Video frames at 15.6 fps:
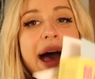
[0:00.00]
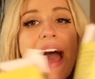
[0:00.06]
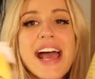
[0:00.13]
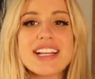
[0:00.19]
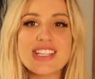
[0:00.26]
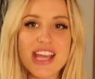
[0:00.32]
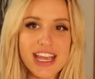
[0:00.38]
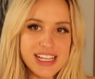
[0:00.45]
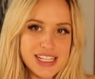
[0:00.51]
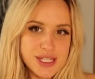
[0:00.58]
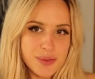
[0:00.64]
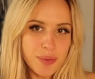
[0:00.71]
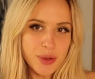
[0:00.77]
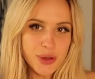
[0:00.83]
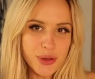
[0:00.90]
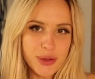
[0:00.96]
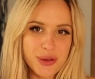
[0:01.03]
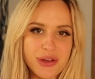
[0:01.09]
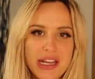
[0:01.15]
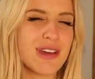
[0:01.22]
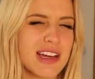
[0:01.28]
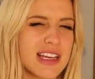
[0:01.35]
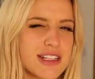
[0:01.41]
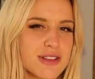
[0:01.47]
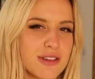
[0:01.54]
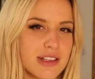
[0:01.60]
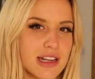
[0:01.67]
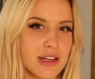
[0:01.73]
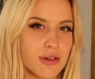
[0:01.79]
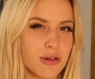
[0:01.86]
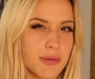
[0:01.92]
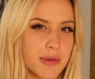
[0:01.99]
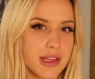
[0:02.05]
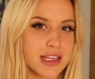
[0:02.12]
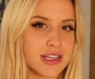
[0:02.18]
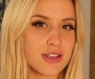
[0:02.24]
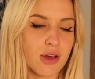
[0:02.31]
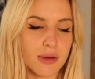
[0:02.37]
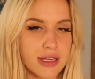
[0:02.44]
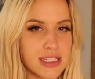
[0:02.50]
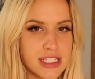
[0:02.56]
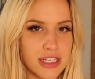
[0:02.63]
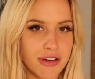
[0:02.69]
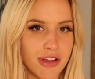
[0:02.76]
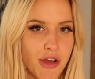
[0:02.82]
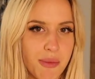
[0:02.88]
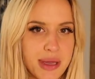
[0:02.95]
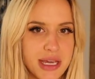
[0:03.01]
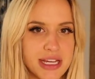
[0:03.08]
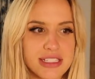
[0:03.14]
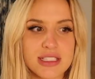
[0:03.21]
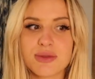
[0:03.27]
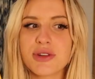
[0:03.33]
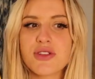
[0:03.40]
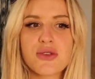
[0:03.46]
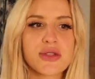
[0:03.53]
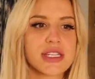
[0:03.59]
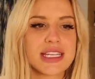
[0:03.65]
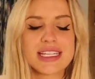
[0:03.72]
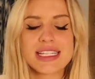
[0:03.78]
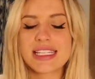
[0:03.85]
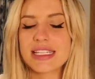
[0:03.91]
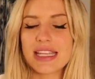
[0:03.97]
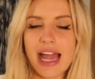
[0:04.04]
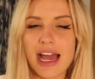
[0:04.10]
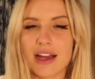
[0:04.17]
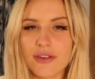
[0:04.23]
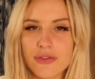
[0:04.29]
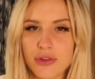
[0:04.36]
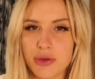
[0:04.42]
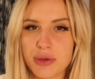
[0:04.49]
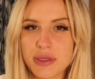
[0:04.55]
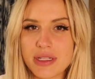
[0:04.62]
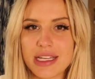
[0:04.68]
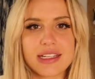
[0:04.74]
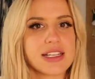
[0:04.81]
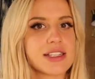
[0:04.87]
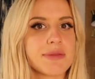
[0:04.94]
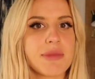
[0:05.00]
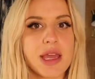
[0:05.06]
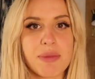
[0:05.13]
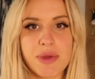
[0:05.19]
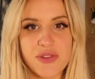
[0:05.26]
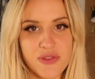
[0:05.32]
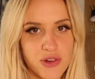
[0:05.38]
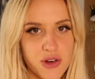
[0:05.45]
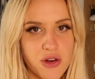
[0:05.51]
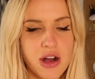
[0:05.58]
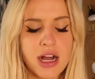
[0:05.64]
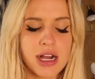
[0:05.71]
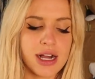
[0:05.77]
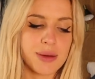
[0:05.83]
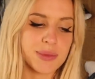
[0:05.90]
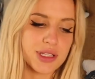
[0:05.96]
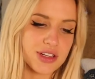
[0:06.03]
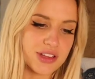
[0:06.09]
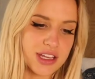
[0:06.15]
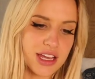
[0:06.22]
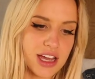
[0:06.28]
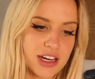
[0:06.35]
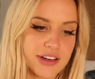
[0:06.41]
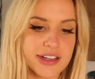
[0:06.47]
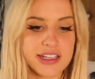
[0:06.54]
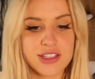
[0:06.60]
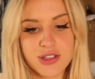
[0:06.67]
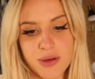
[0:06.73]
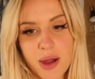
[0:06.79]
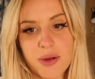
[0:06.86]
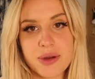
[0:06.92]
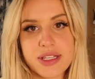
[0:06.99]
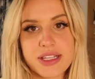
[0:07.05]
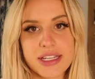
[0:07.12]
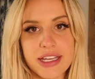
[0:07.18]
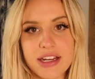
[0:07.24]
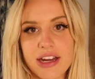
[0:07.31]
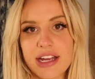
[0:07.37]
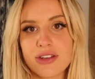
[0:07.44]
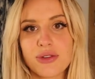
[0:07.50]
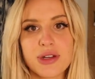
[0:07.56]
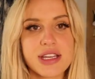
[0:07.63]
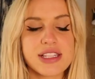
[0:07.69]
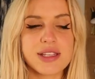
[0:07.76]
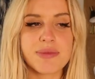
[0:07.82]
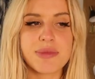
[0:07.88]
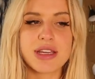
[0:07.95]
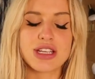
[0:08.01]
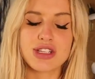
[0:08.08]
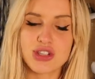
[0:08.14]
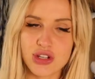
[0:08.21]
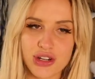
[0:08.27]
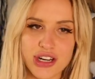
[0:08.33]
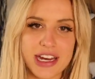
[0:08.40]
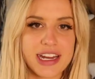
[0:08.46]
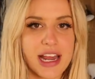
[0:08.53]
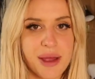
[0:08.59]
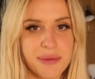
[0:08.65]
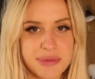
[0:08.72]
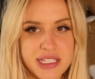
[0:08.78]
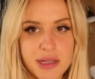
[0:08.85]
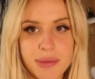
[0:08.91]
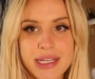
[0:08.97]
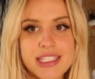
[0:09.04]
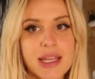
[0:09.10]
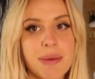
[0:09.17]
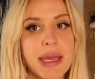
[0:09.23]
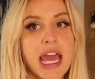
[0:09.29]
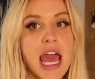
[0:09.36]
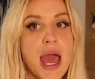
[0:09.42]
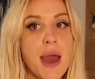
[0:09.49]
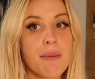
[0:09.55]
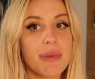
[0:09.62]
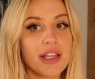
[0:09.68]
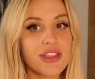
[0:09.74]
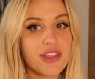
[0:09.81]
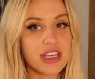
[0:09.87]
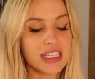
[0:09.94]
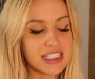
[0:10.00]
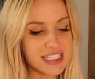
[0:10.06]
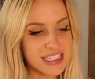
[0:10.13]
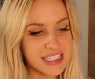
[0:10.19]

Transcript: Magic Spoon. You guys know that I normally don't eat cereal because it's one of those like snack foods that doesn't make me full. I'm literally hungry 2 hours later. I don't need something sugary and empty in my stomach, but this